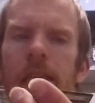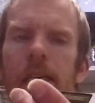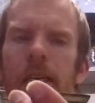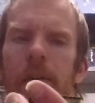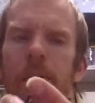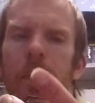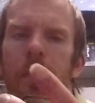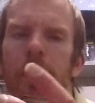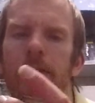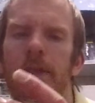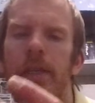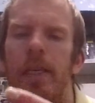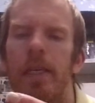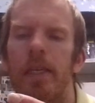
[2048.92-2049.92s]

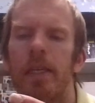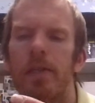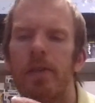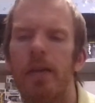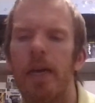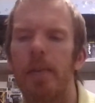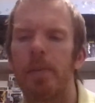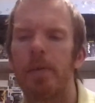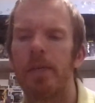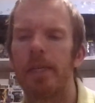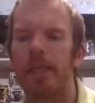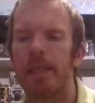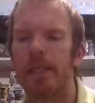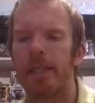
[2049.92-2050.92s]
Trap
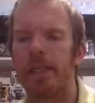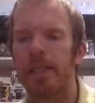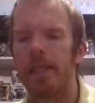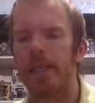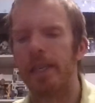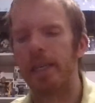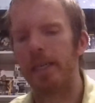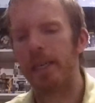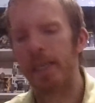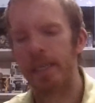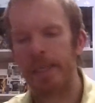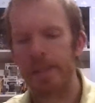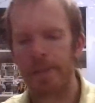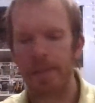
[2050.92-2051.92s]
Breaker.
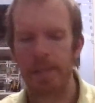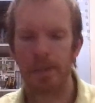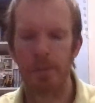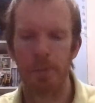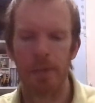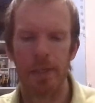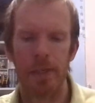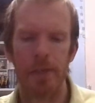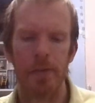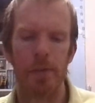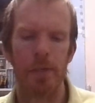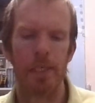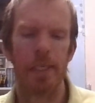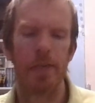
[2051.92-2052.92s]
It's a
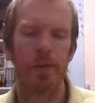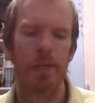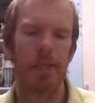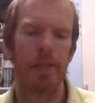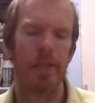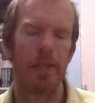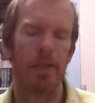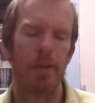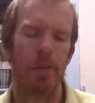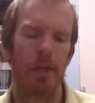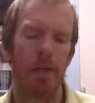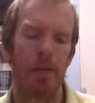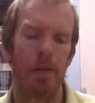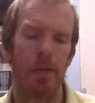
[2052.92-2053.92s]
3/3 creature, a
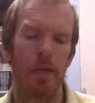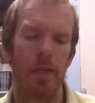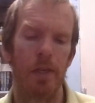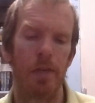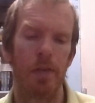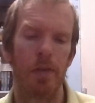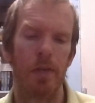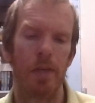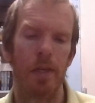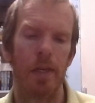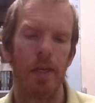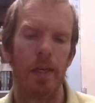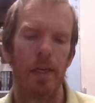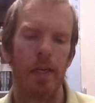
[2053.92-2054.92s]
werewolf.
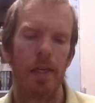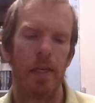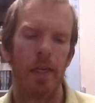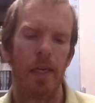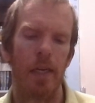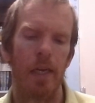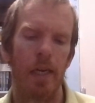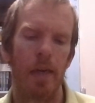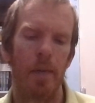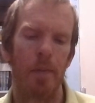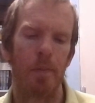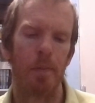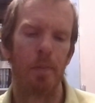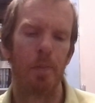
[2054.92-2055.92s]

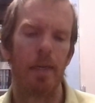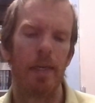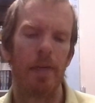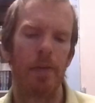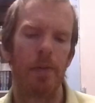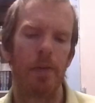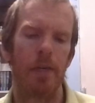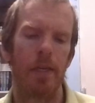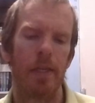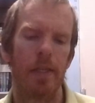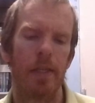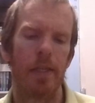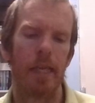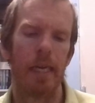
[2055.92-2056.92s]
Pay
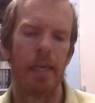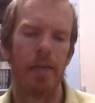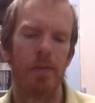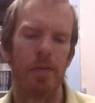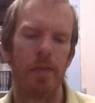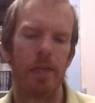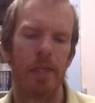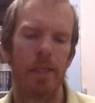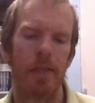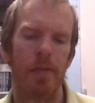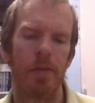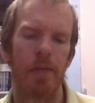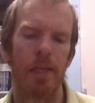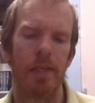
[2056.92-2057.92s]
1, sacrifice,
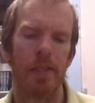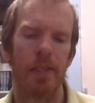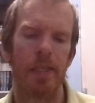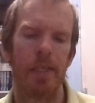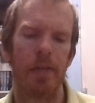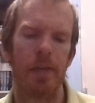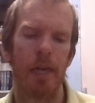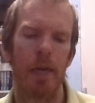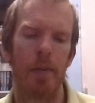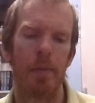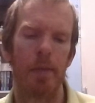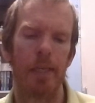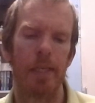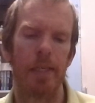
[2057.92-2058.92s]
Frenzy,
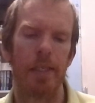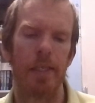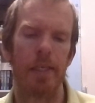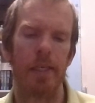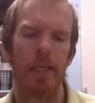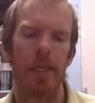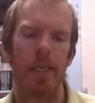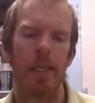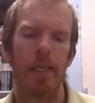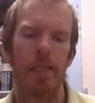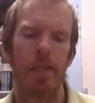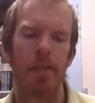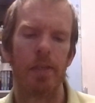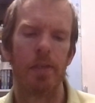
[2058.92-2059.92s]
Trapbreaker,
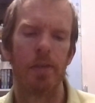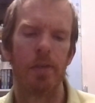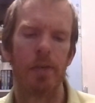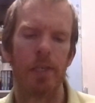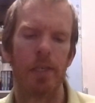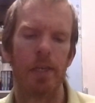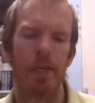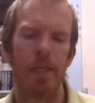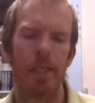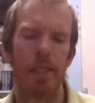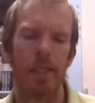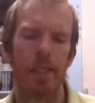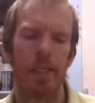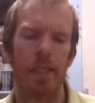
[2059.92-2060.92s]
destroy
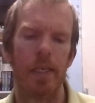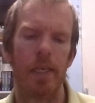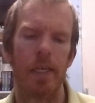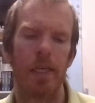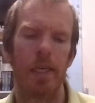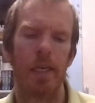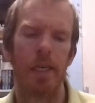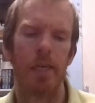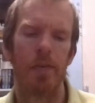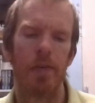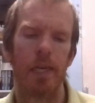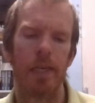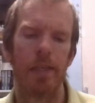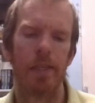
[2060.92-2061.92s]
target
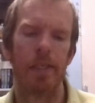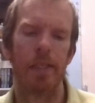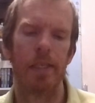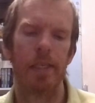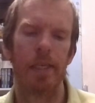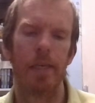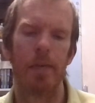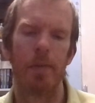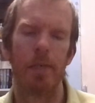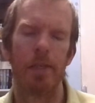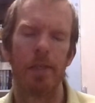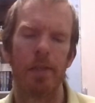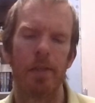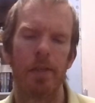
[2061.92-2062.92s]
artifact or
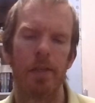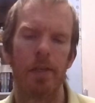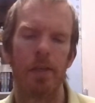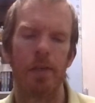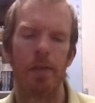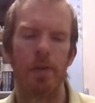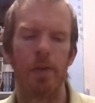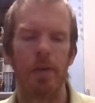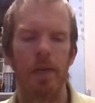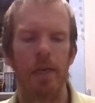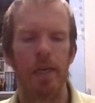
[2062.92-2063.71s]
enchantment, so